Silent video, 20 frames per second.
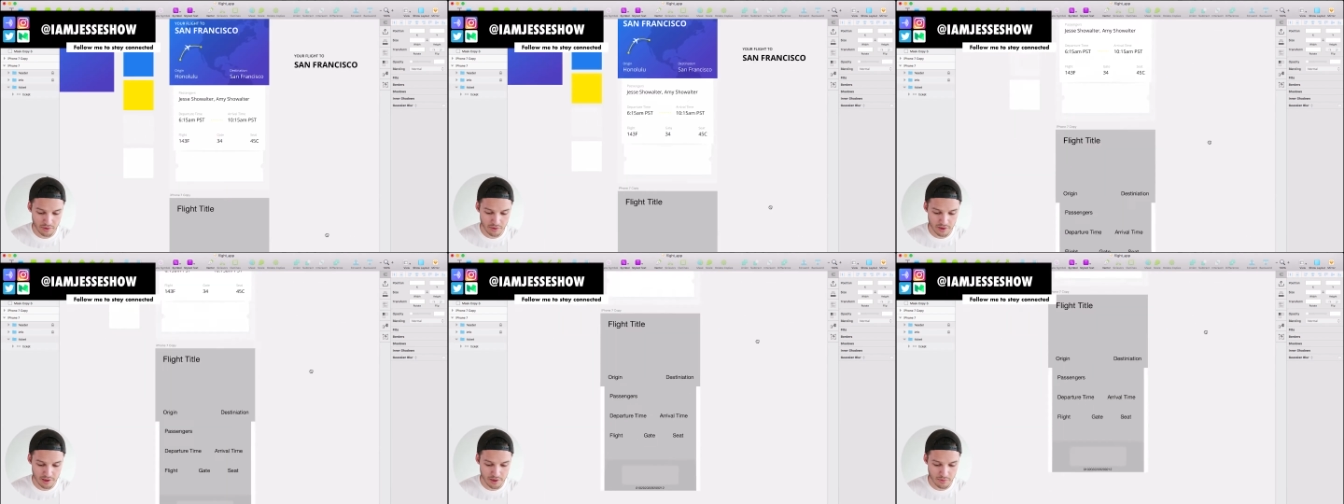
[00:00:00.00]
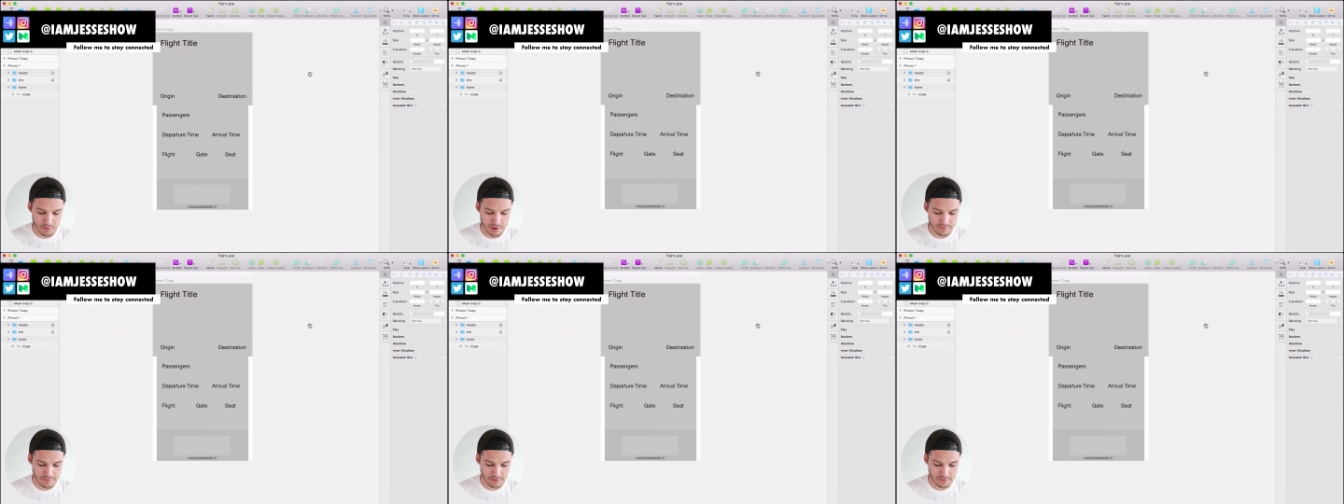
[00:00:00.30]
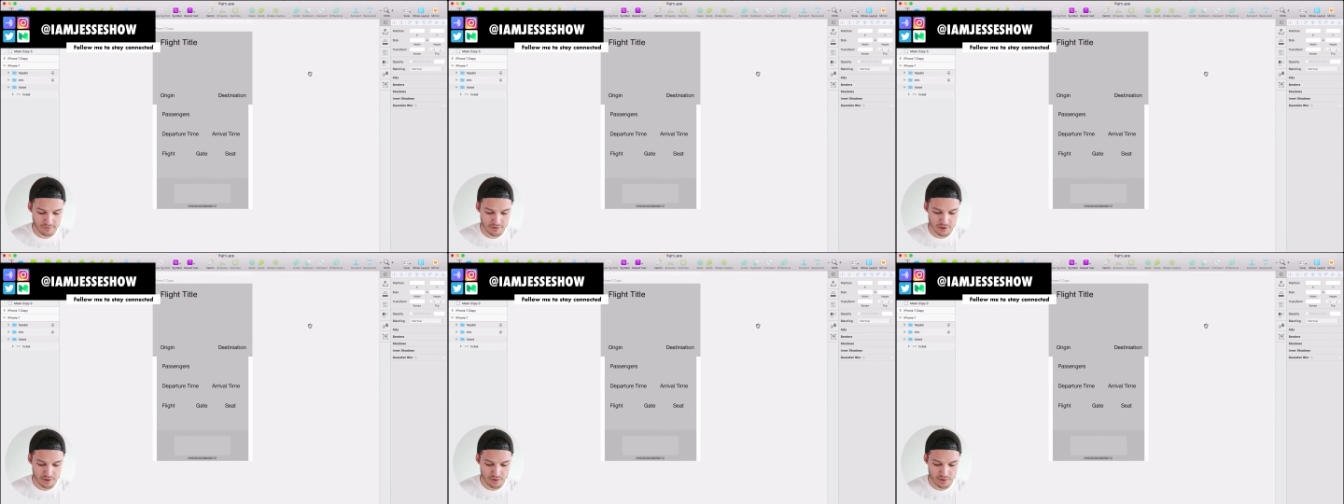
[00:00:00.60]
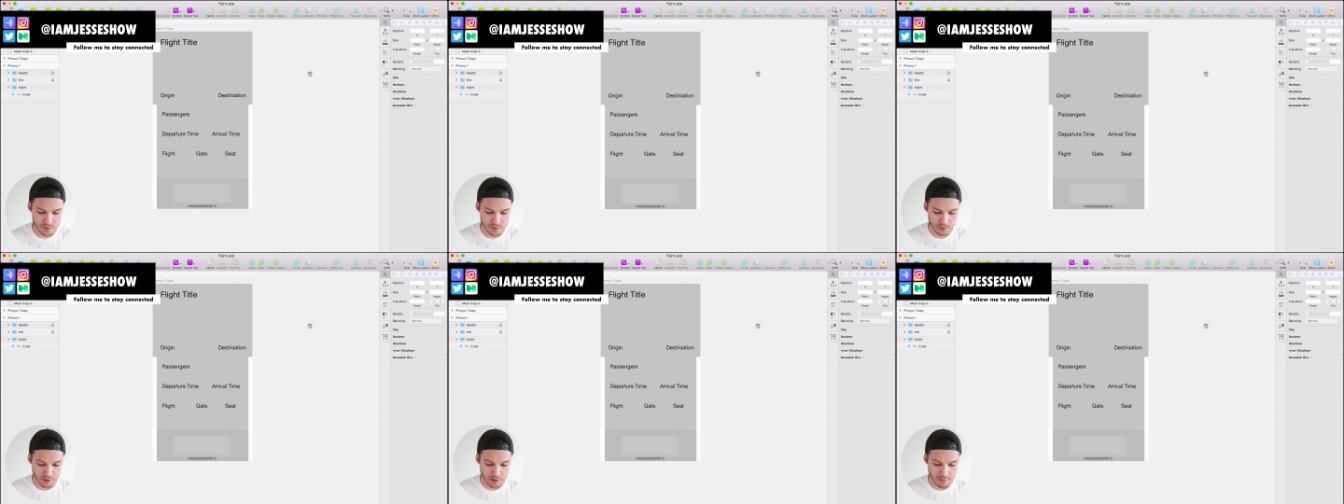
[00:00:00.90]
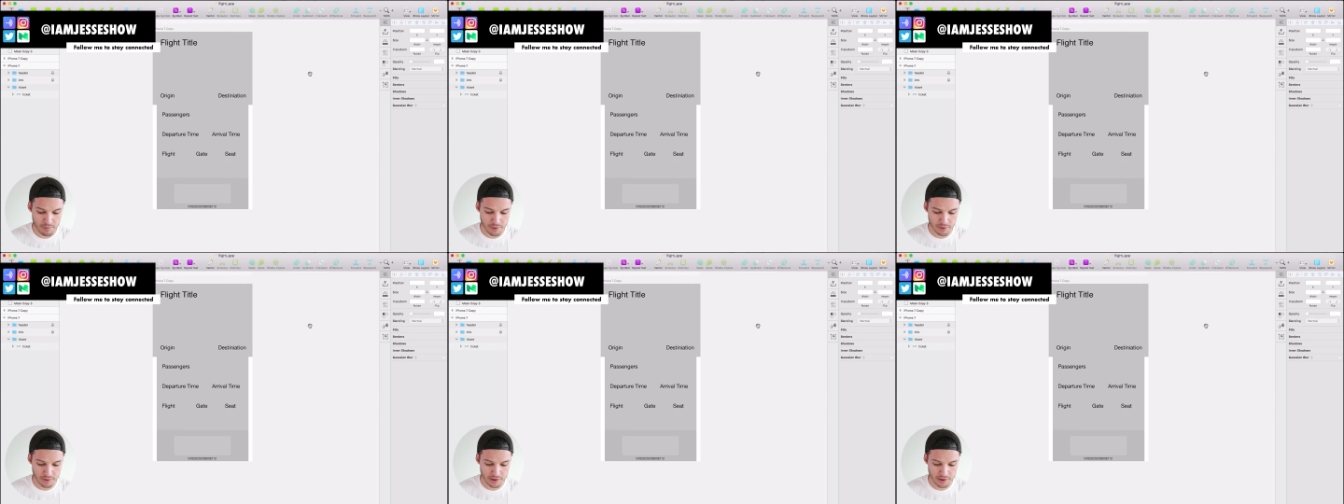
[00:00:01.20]
The only thing we have left to do is we're
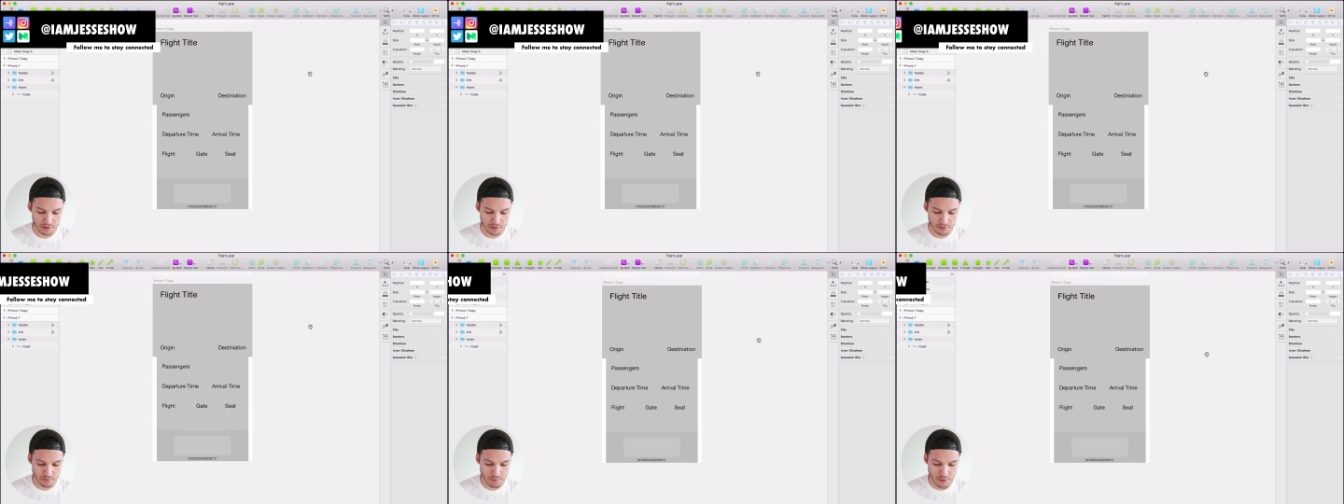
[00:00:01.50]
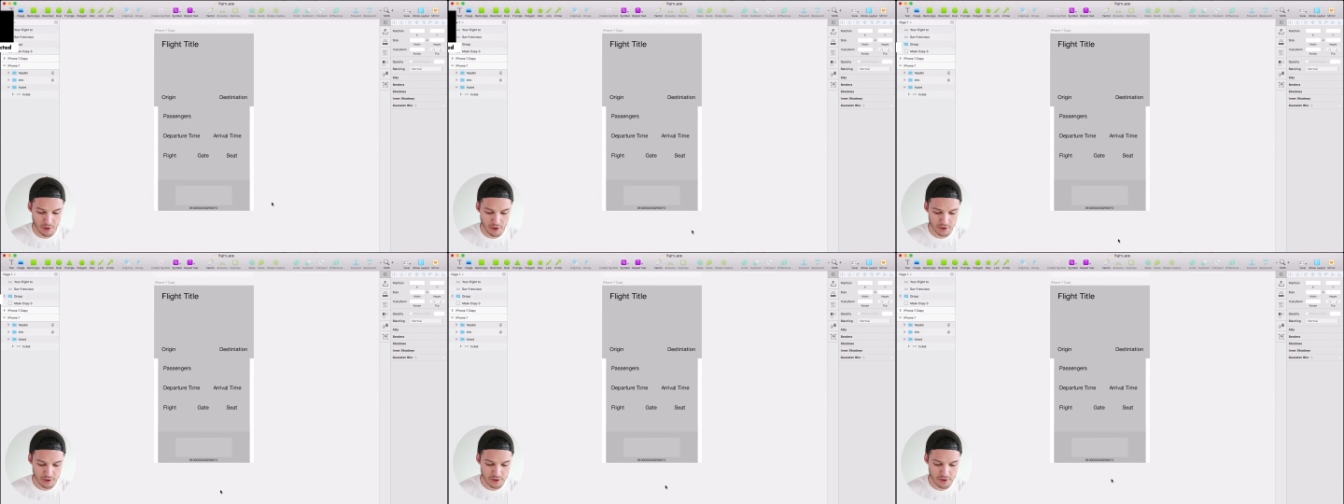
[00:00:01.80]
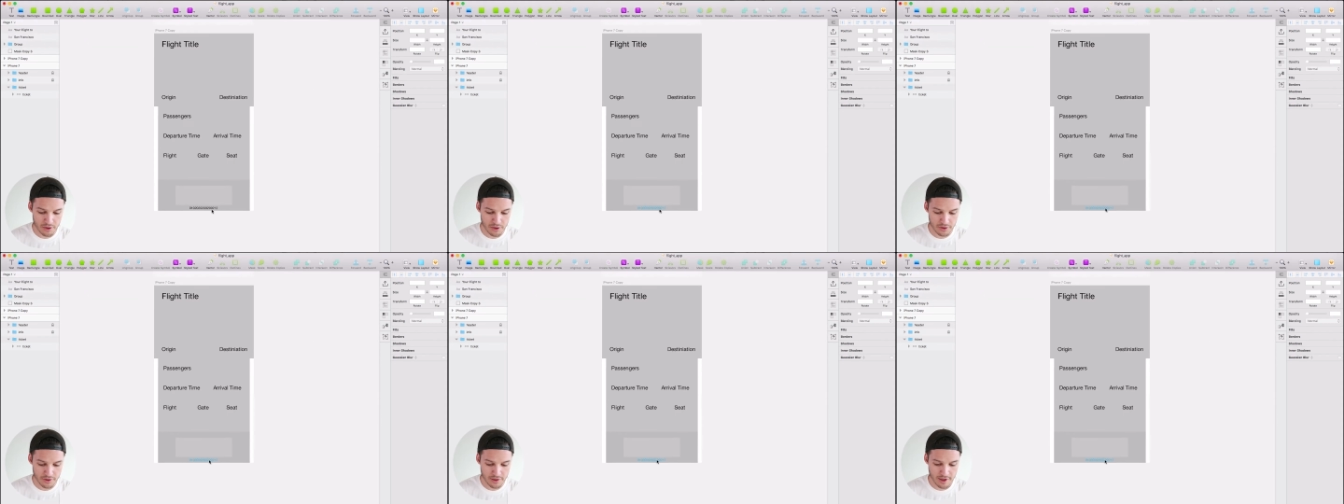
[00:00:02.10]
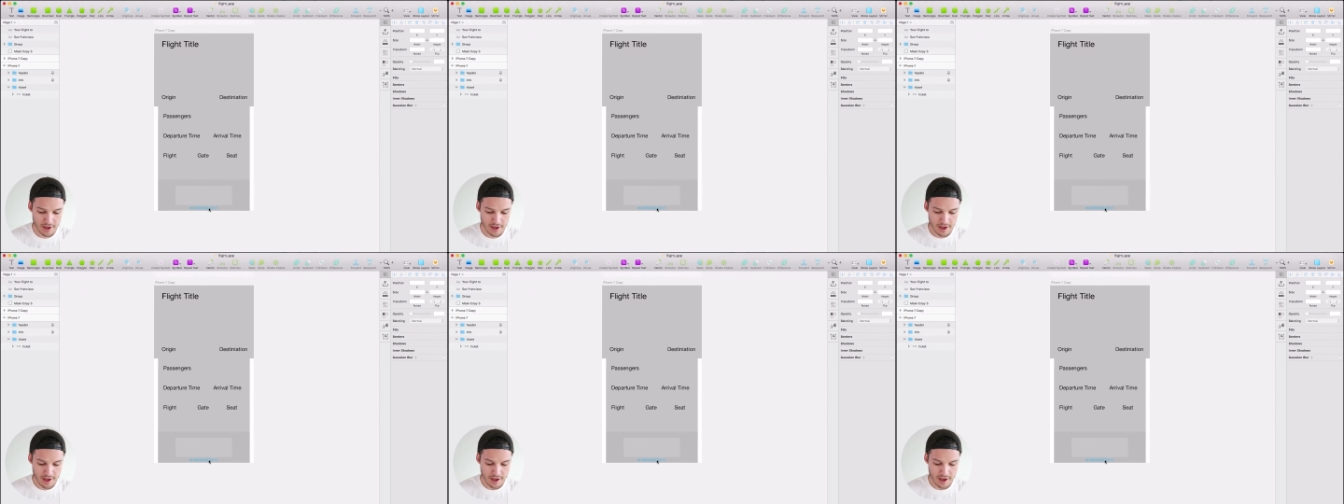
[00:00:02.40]
gonna build a little barcode,